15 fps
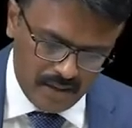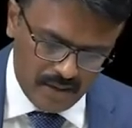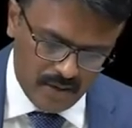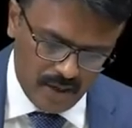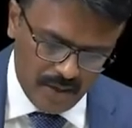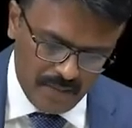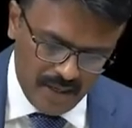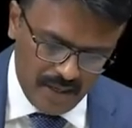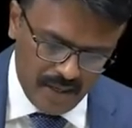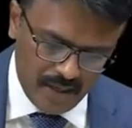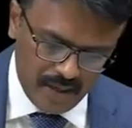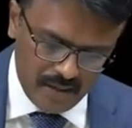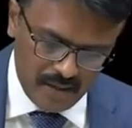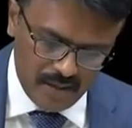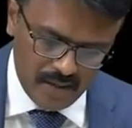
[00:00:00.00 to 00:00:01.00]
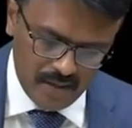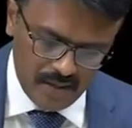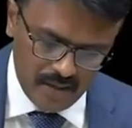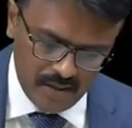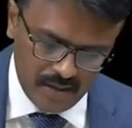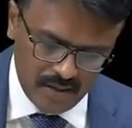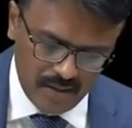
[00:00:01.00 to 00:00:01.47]
So let me take
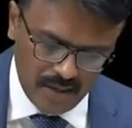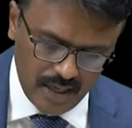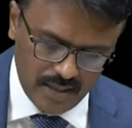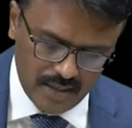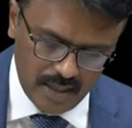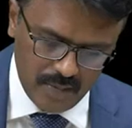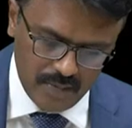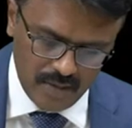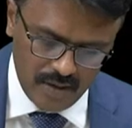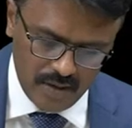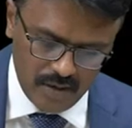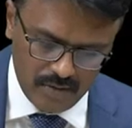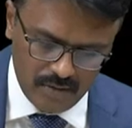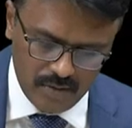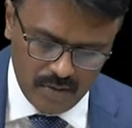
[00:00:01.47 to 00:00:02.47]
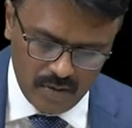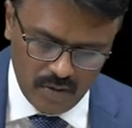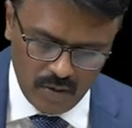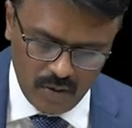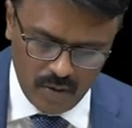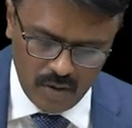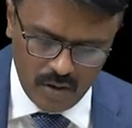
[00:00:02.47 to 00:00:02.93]
the example of
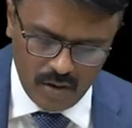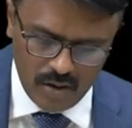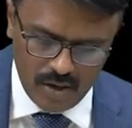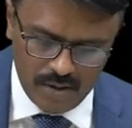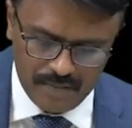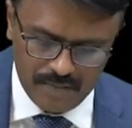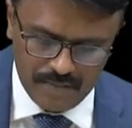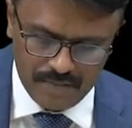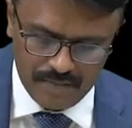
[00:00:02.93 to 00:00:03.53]
glucagon